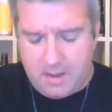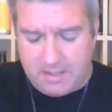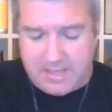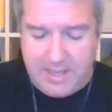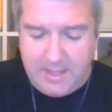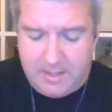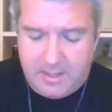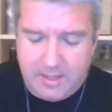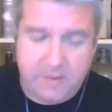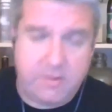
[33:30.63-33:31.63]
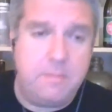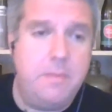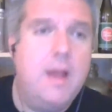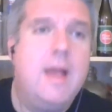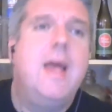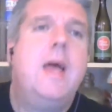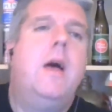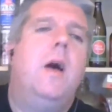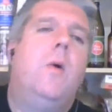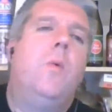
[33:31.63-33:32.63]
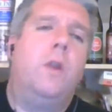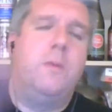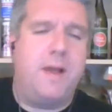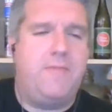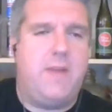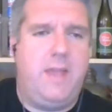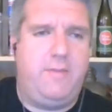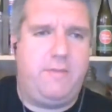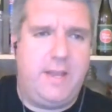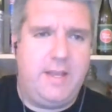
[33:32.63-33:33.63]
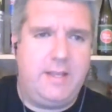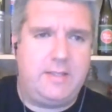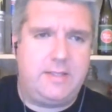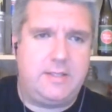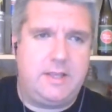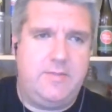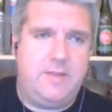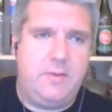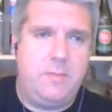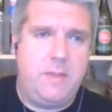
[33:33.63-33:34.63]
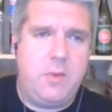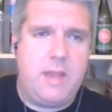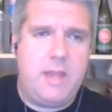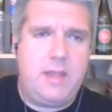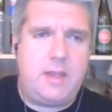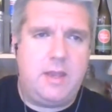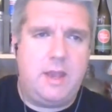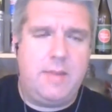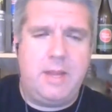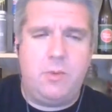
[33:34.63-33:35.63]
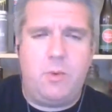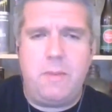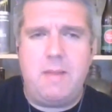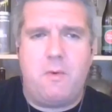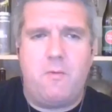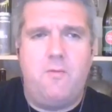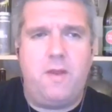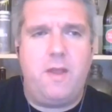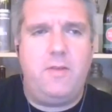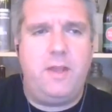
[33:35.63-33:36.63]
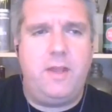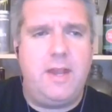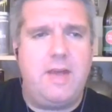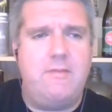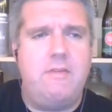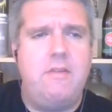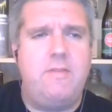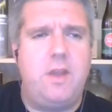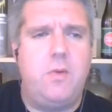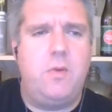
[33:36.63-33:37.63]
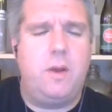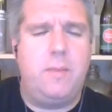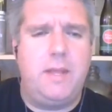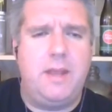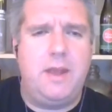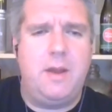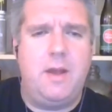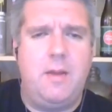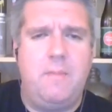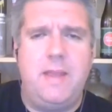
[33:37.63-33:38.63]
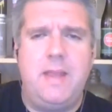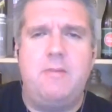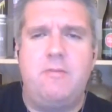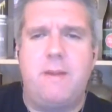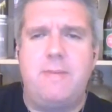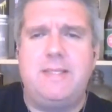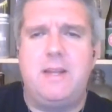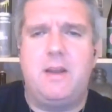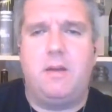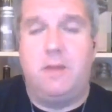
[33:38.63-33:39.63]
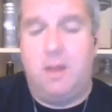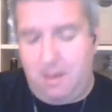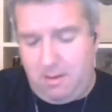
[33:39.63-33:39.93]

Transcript: going to say it's from one of my favourites. If it won't be a week, I mean, it won't be a month if you didn't have a review. I mean, uh, me rabbiting on